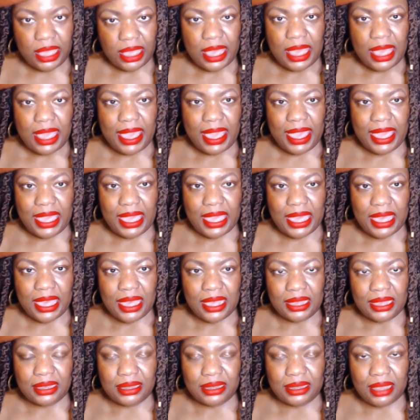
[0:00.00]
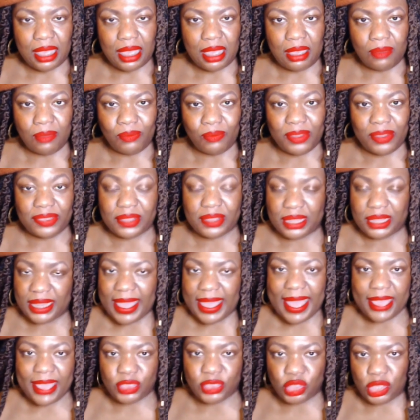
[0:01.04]
and uh, with
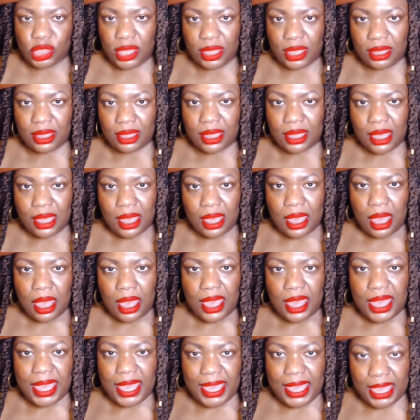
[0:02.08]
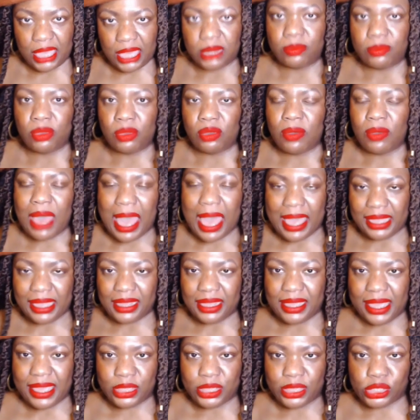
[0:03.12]
clashing animal
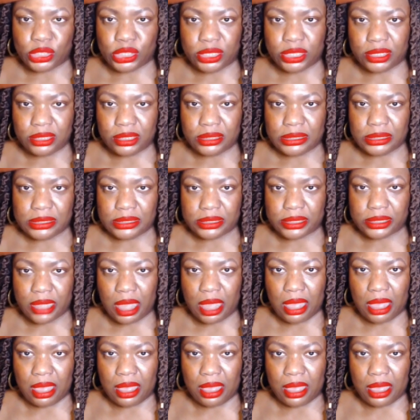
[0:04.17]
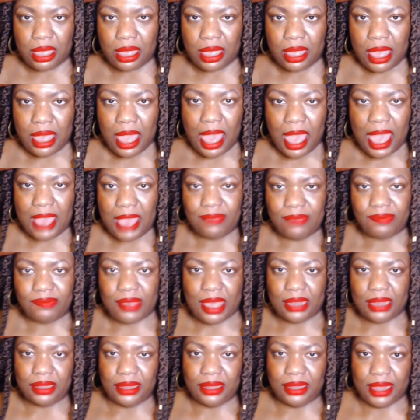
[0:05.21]
ideations. Uh, I've
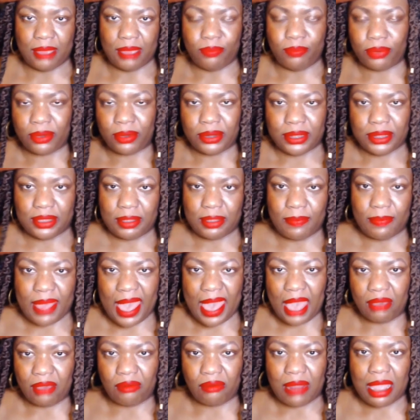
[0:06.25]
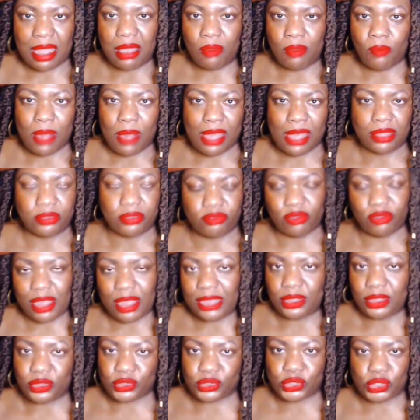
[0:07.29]
got leopard in the background while
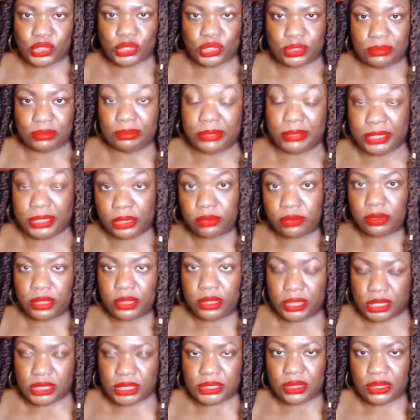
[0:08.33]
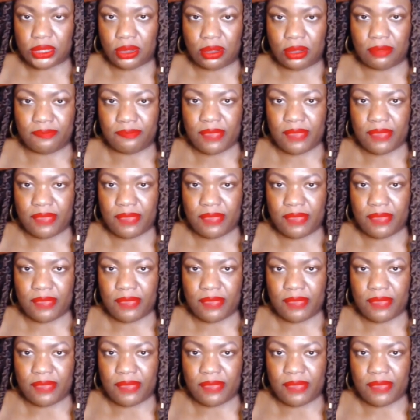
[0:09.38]
trying to s- literally serve